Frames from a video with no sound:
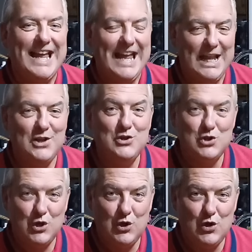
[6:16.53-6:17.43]

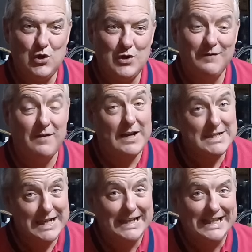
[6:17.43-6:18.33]
into, very
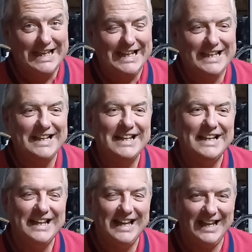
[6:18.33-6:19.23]
gently,
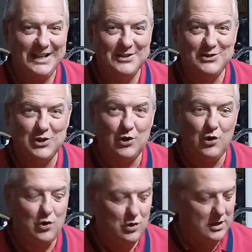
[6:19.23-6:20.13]

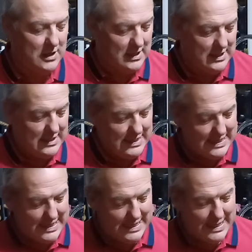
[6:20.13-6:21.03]
into
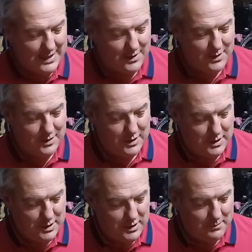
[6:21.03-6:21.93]

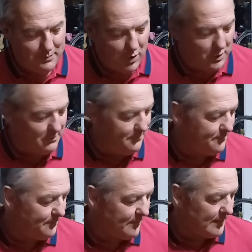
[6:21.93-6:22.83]
the bottom,
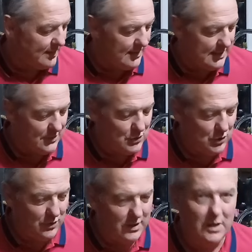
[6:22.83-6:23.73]

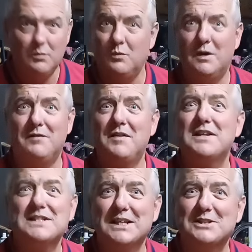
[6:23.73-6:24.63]
into the, whatever
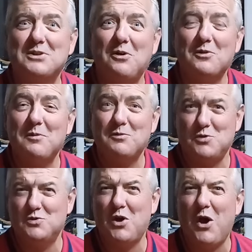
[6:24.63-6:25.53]
this thing's called. The one
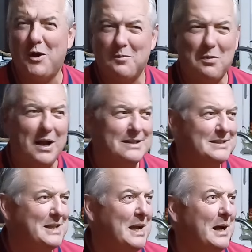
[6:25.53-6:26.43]
shows how out of
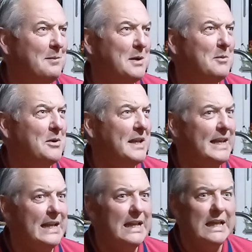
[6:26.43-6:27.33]
practice I am. Come on,
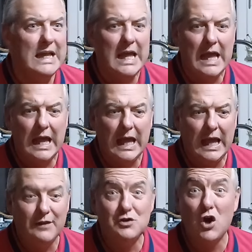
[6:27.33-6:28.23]
lady.
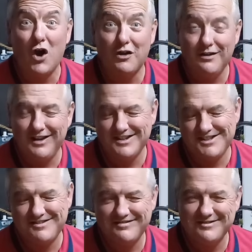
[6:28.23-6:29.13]
The dock. Yes,
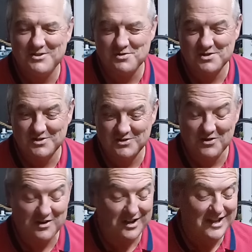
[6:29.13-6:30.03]
of course it's a dock.